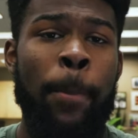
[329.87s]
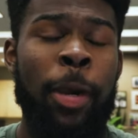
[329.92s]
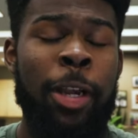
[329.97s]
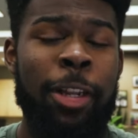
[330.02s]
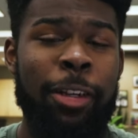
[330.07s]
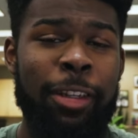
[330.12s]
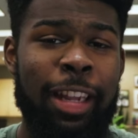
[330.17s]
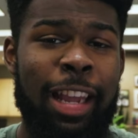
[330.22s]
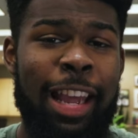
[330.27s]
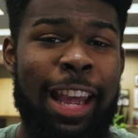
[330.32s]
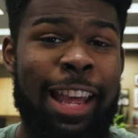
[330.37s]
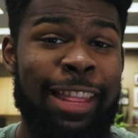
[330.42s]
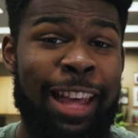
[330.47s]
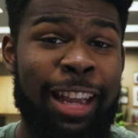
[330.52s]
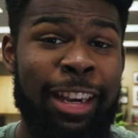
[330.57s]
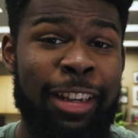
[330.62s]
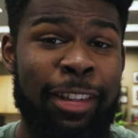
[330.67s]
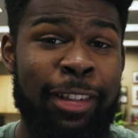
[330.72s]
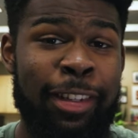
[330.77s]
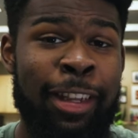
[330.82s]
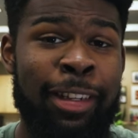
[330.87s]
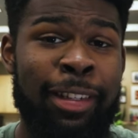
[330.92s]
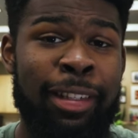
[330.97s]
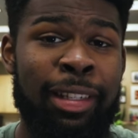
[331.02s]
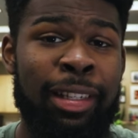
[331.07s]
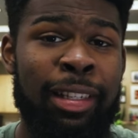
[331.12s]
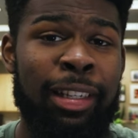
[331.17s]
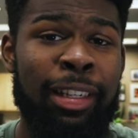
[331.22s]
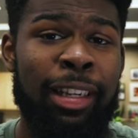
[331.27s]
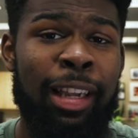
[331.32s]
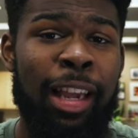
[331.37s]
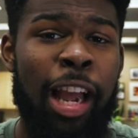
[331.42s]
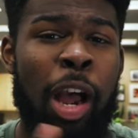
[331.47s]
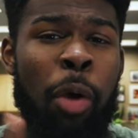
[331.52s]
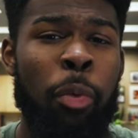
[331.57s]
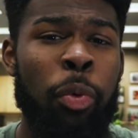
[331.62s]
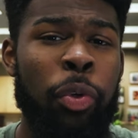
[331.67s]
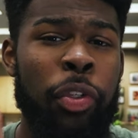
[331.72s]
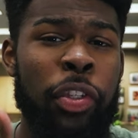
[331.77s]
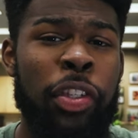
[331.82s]
But that is it.
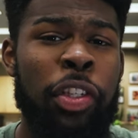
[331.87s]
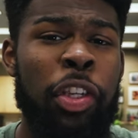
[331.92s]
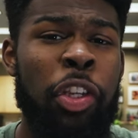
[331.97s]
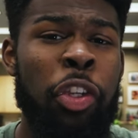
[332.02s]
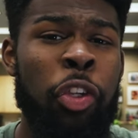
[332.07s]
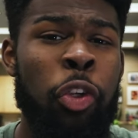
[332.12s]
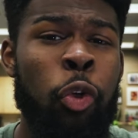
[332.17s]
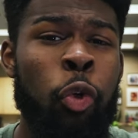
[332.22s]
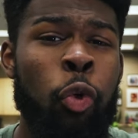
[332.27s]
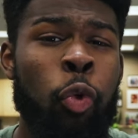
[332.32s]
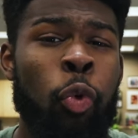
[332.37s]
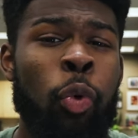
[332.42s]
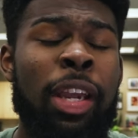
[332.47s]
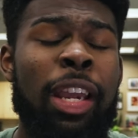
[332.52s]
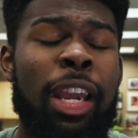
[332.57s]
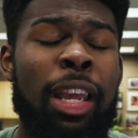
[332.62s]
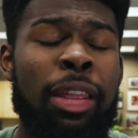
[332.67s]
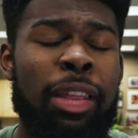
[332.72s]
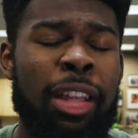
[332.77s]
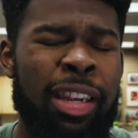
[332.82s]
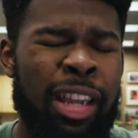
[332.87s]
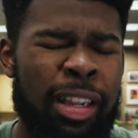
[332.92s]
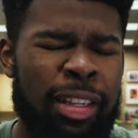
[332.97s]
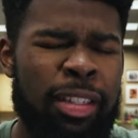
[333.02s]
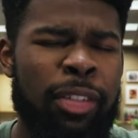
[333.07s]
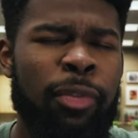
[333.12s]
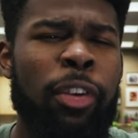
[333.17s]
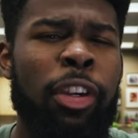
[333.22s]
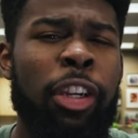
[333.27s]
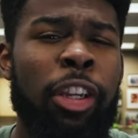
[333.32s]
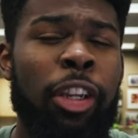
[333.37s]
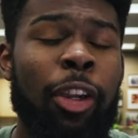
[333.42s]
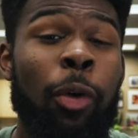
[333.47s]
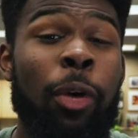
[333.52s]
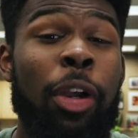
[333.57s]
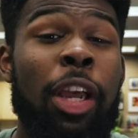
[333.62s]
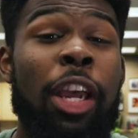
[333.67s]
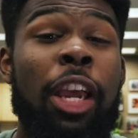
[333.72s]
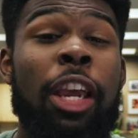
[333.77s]
I will see you in the next video.